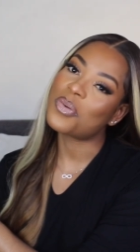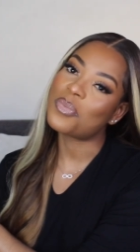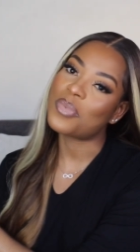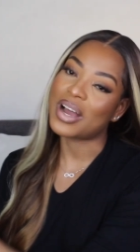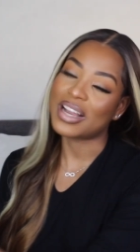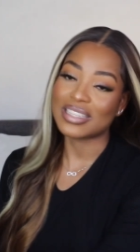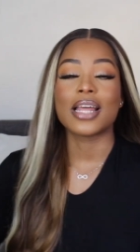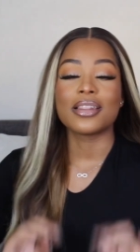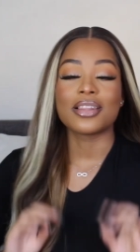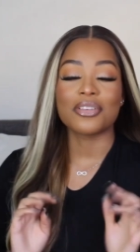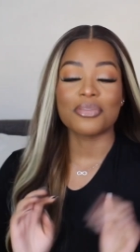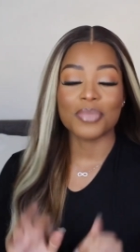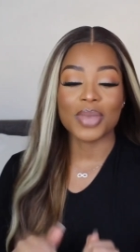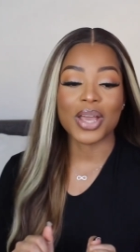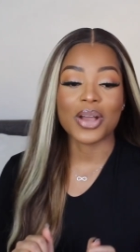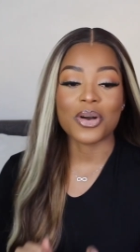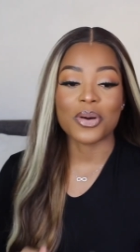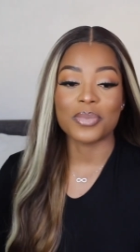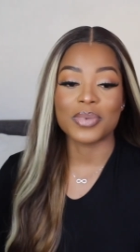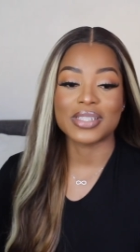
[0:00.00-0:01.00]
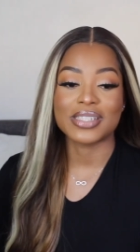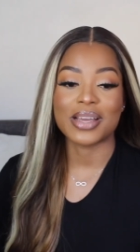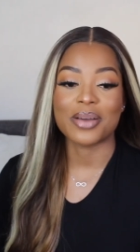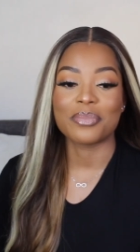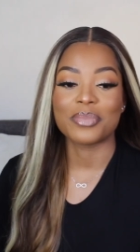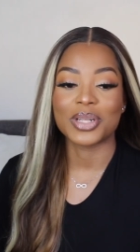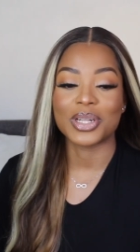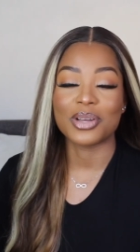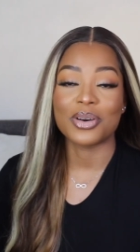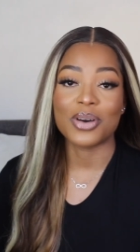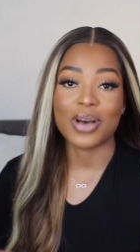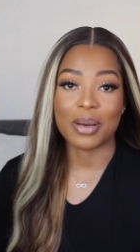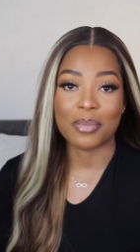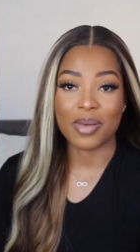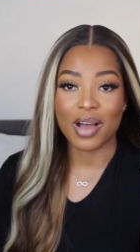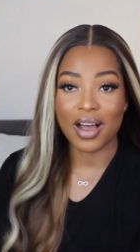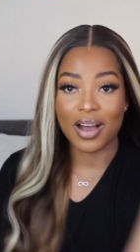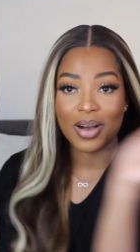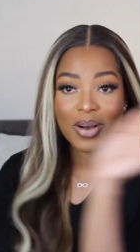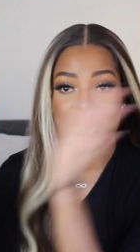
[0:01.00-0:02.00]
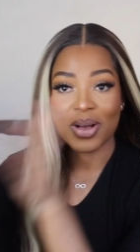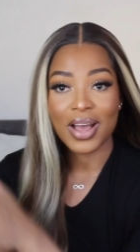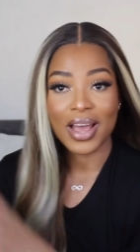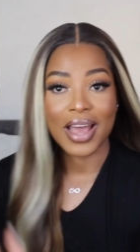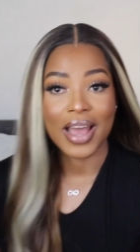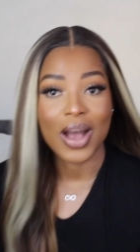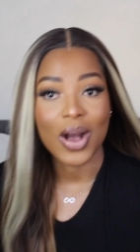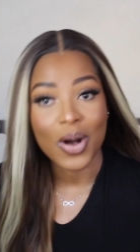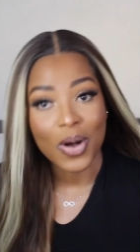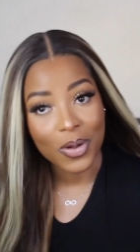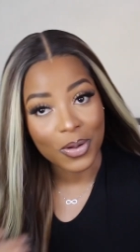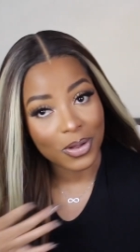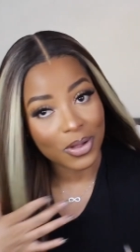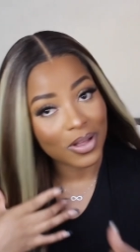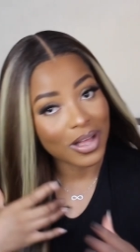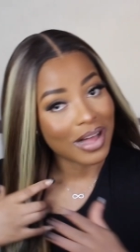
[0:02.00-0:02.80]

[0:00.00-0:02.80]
much leave me a comment down below about all